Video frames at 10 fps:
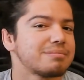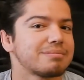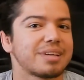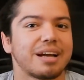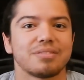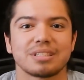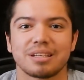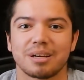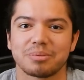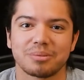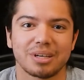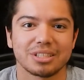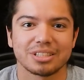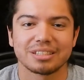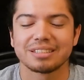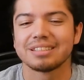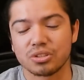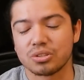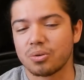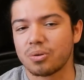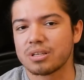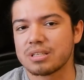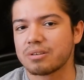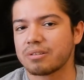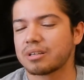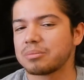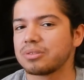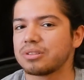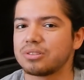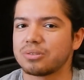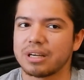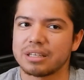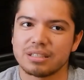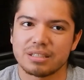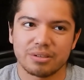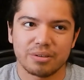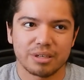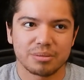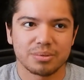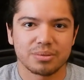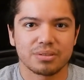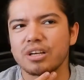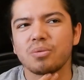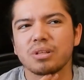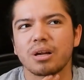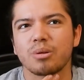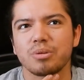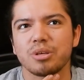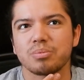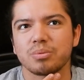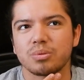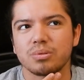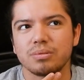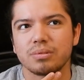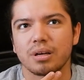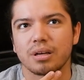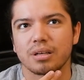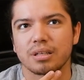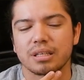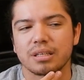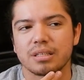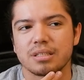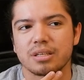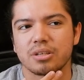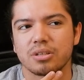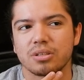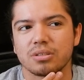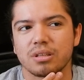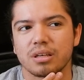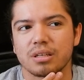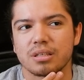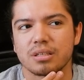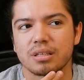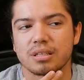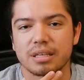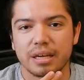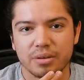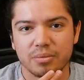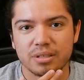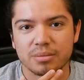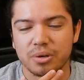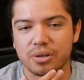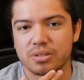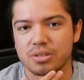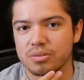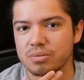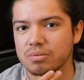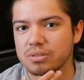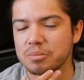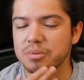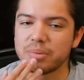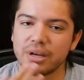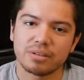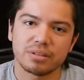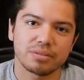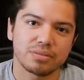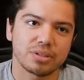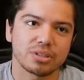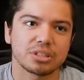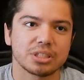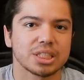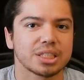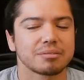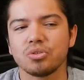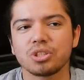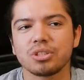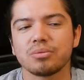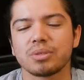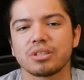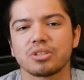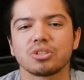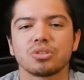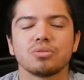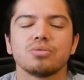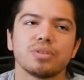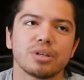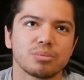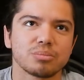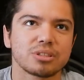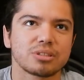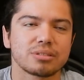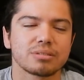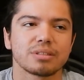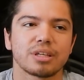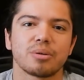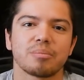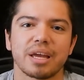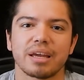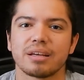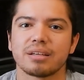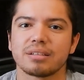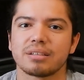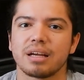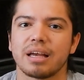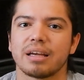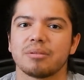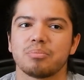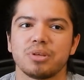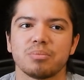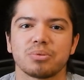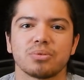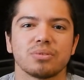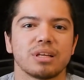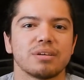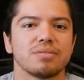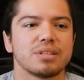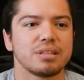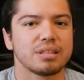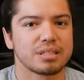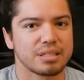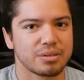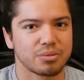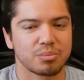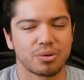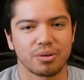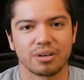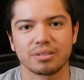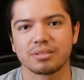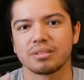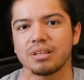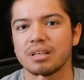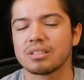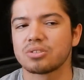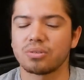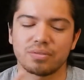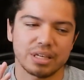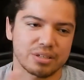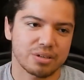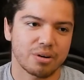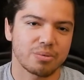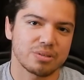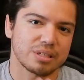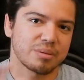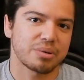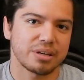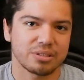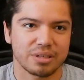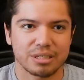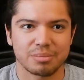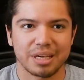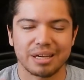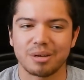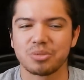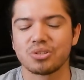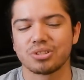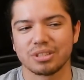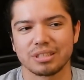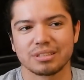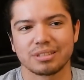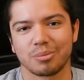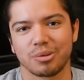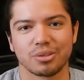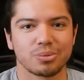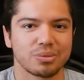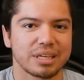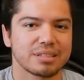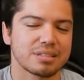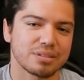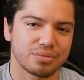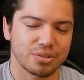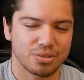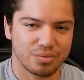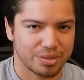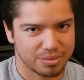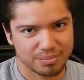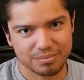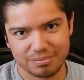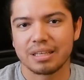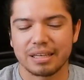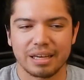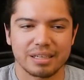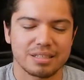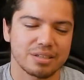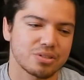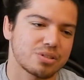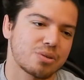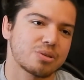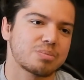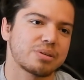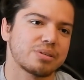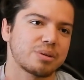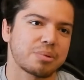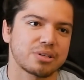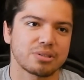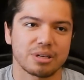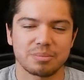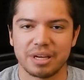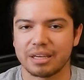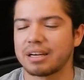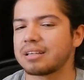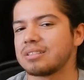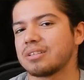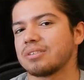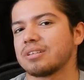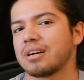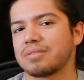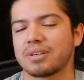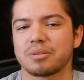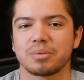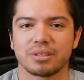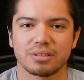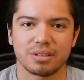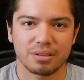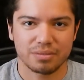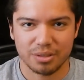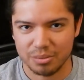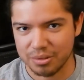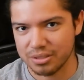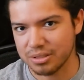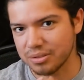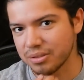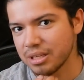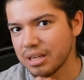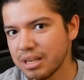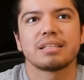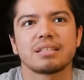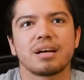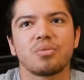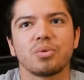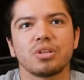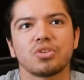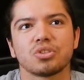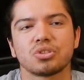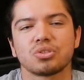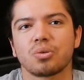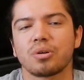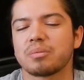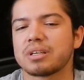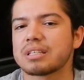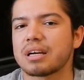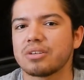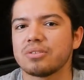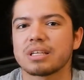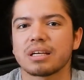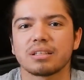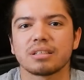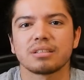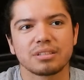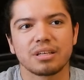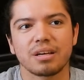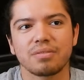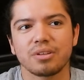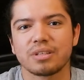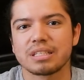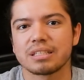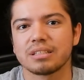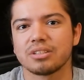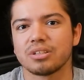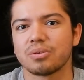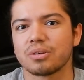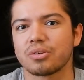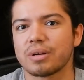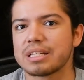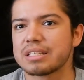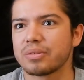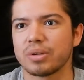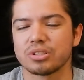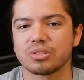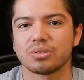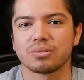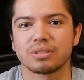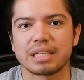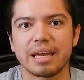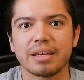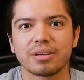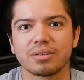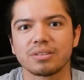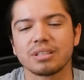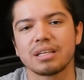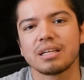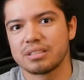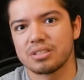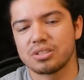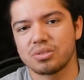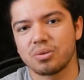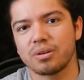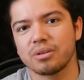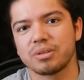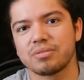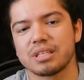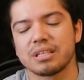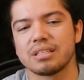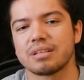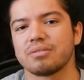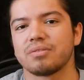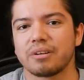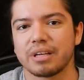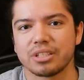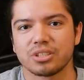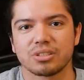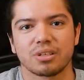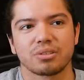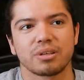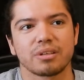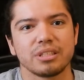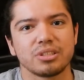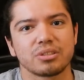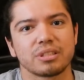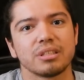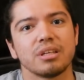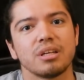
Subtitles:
I have to stop and watch it. The score is incredible, the directing is incredible. I know a lot of people consider the second one, part two, to be better than the first. Usually when there's two films that are made and people love the sequel more, sort of like Star Wars and Empire Strikes Back, I'm usually someone who likes the first film. Like, I consider Star Wars better than Empire Strikes Back, and I consider The Godfather better than The Godfather Part 2. It's not really the story, but it's how you tell it. The Godfather isn't, you know, a crazy original tale. It's a story we've seen in different variations all throughout history.